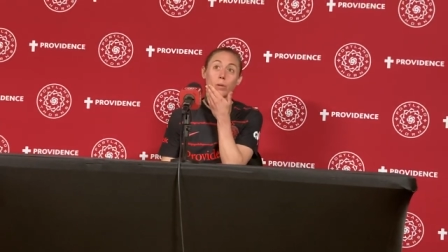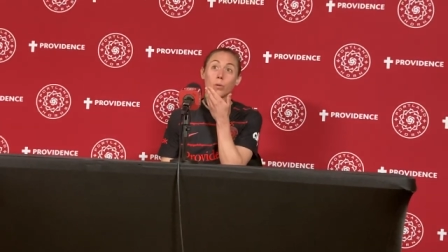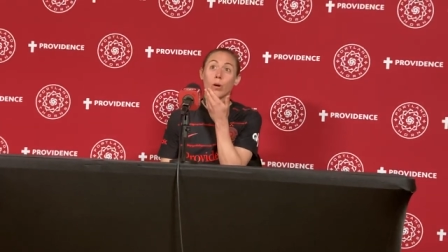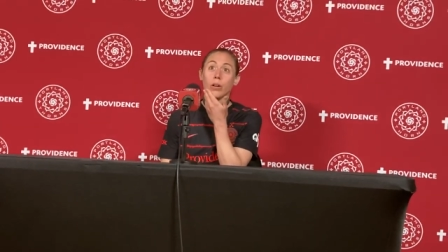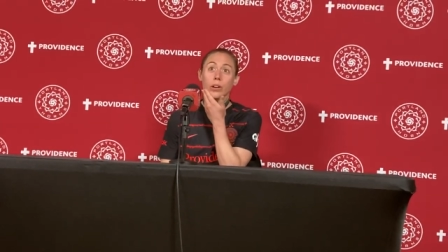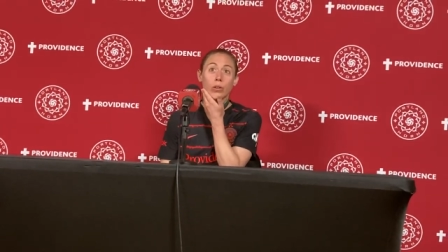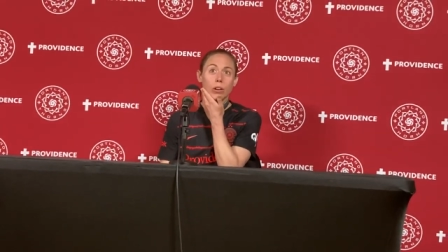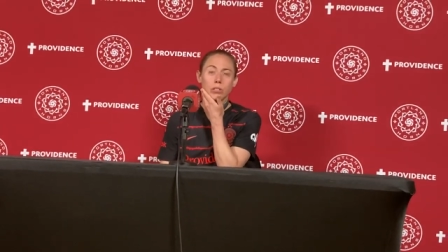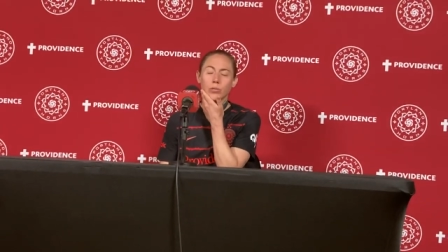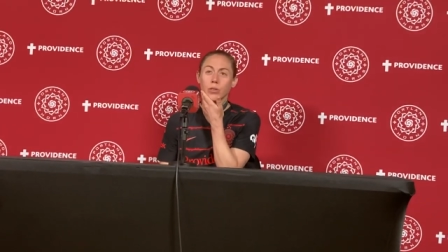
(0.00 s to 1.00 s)
quality
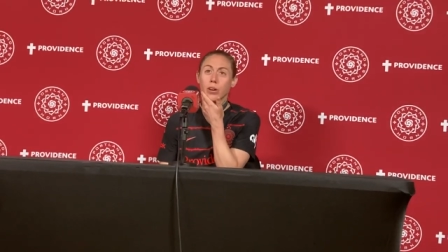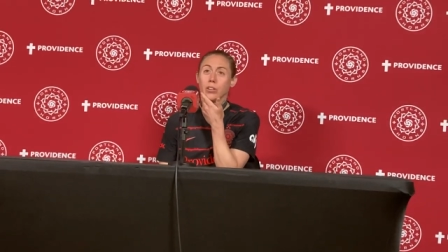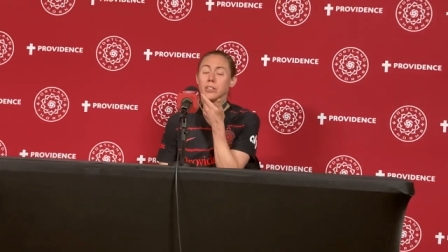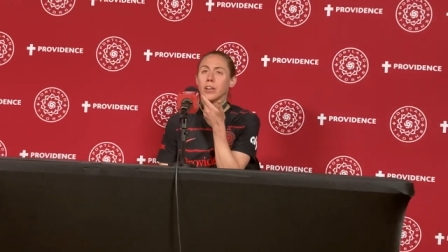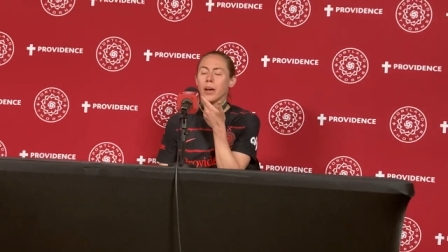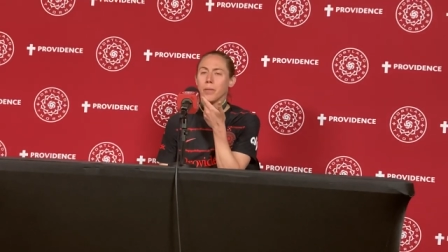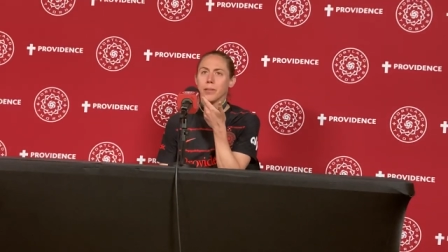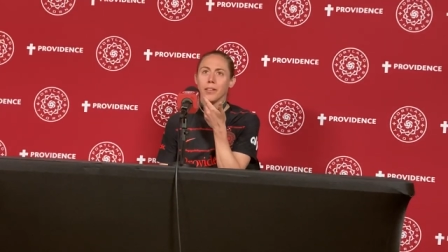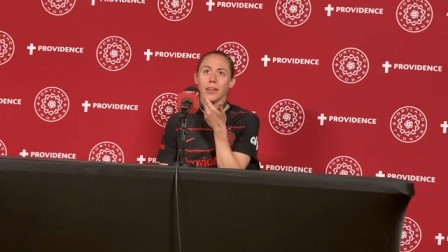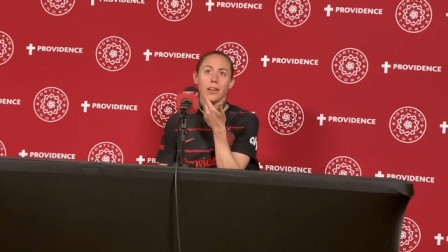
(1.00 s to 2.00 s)
cross on Sam,
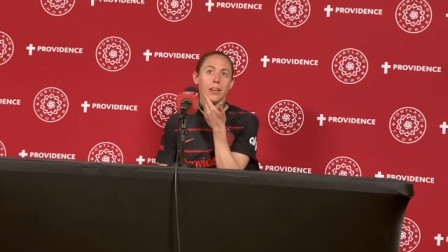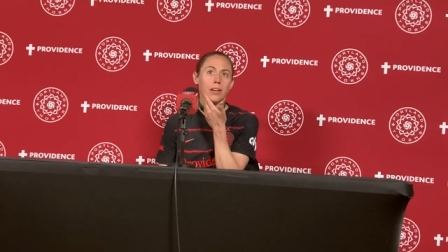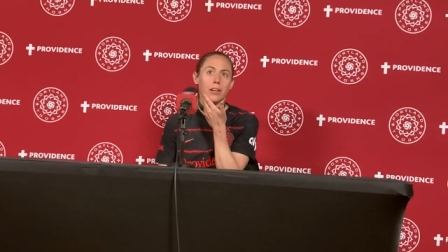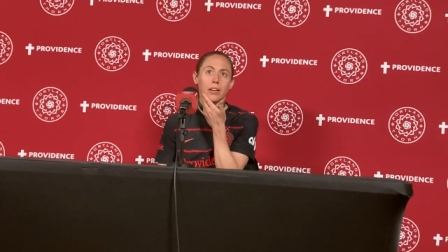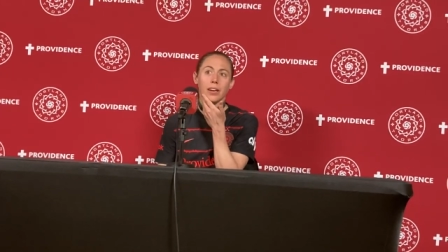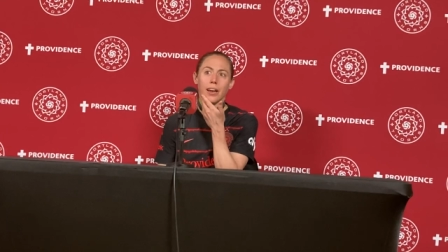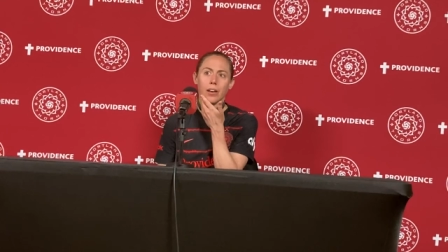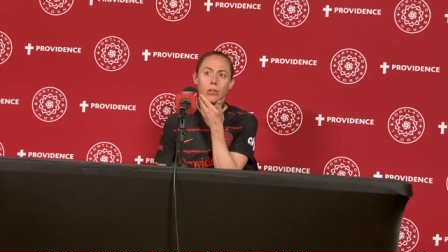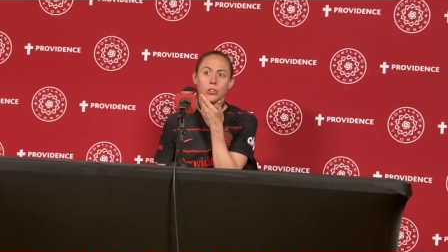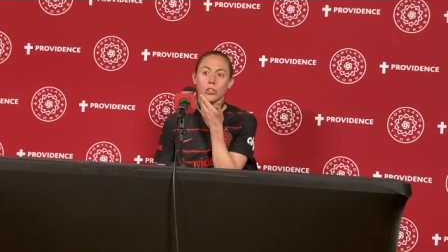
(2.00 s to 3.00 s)
and then
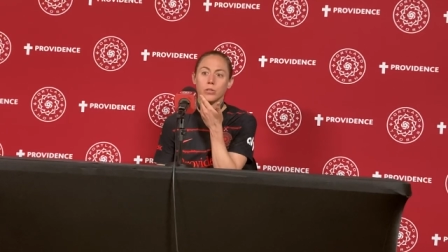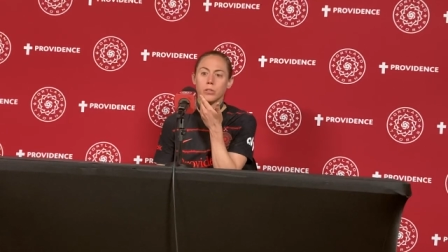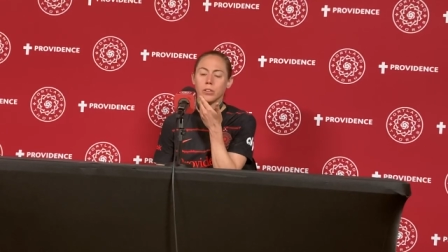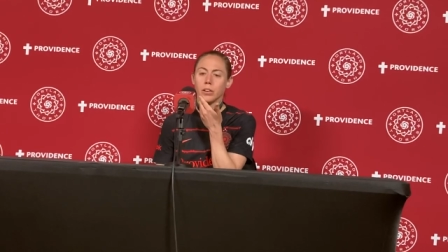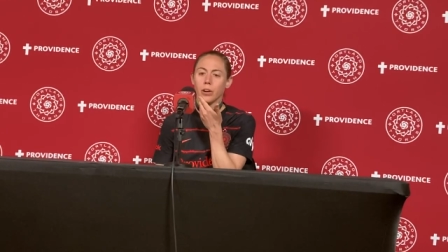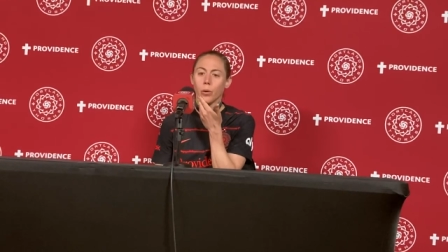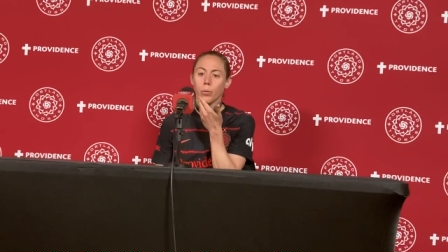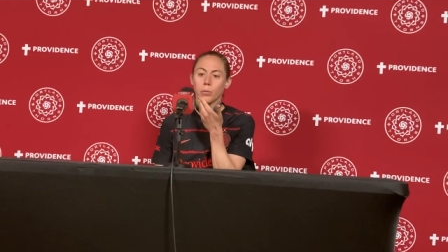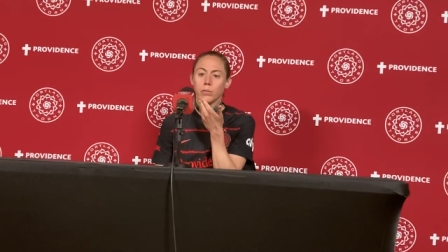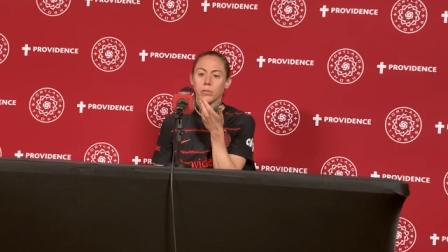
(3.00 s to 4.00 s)
Kel just, you know,